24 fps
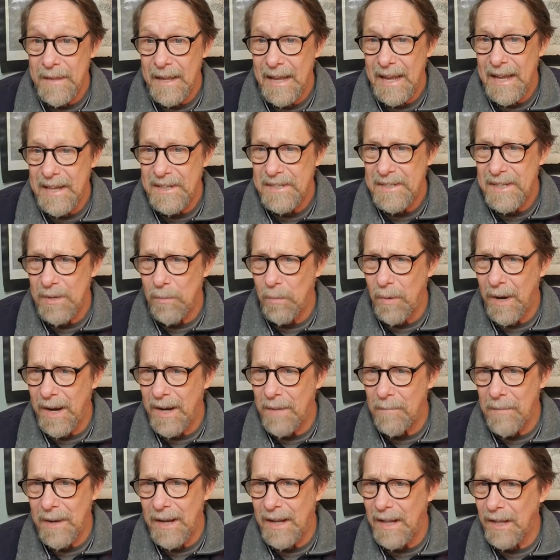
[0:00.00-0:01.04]
and said, wait a
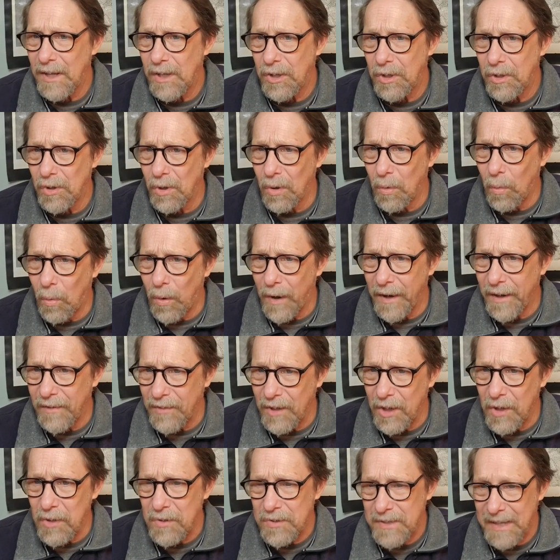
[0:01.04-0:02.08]
minute, you're one of
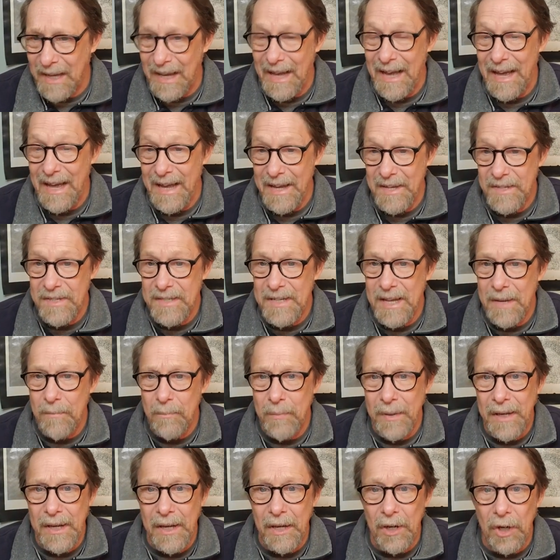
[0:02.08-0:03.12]
those guys. And
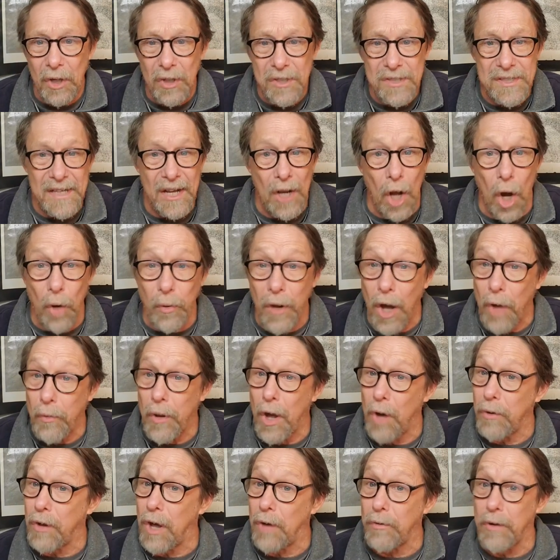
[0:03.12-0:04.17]
Peter said, oh, no,
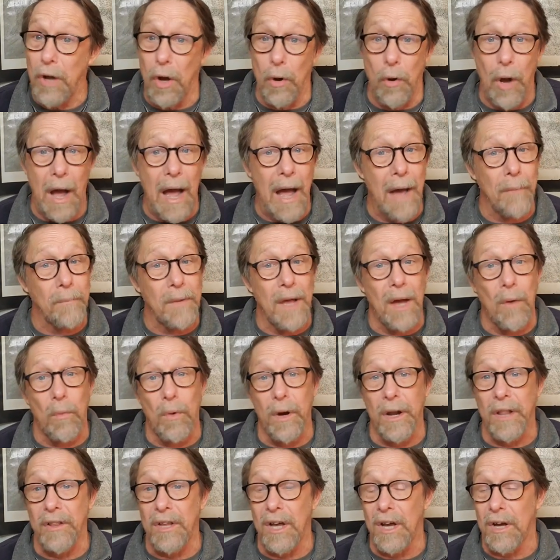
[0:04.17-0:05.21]
no, no, no, I'm not one
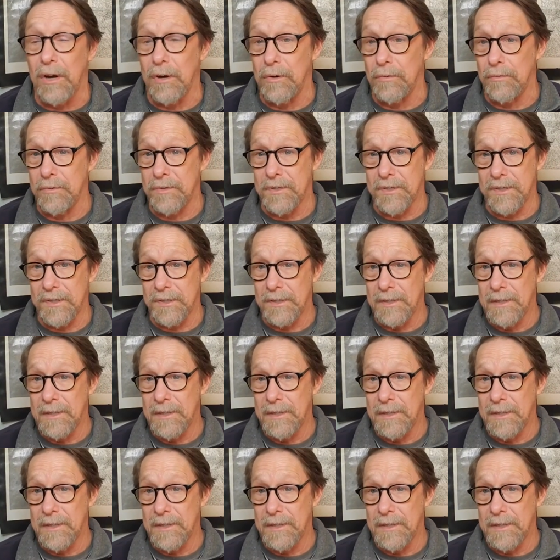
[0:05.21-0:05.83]
of those